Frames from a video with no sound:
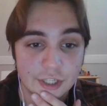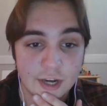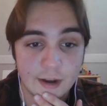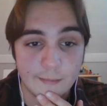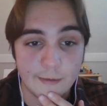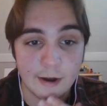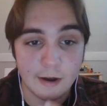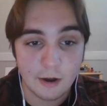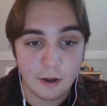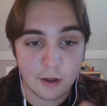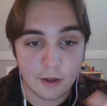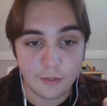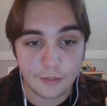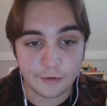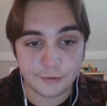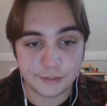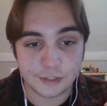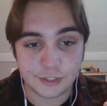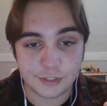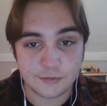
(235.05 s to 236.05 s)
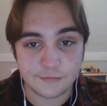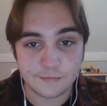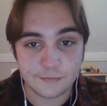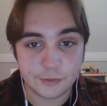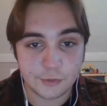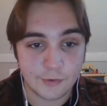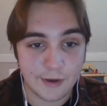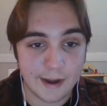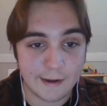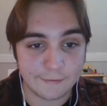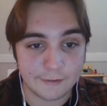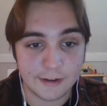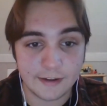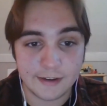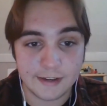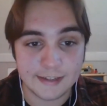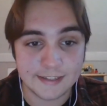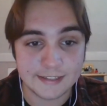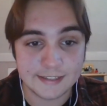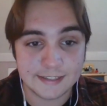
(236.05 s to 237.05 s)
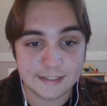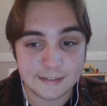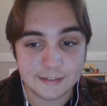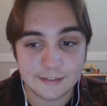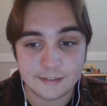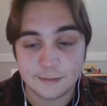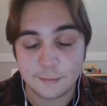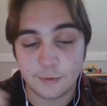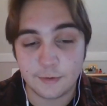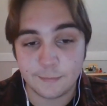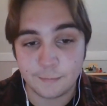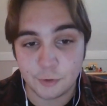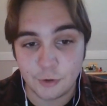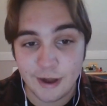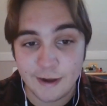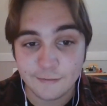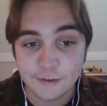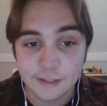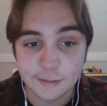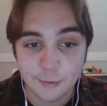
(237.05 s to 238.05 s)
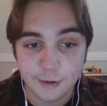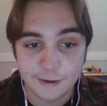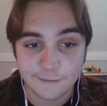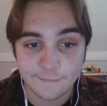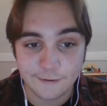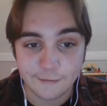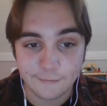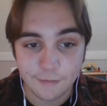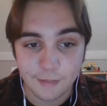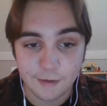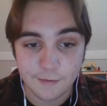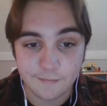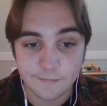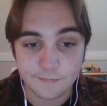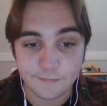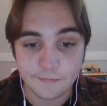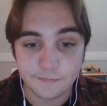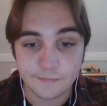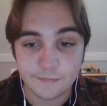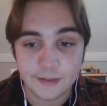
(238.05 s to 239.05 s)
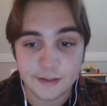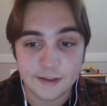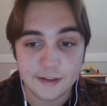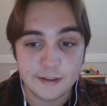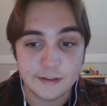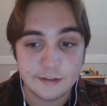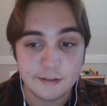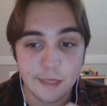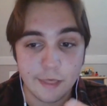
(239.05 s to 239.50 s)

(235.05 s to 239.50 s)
He's tw drafted 25th, 30th in usage percentage.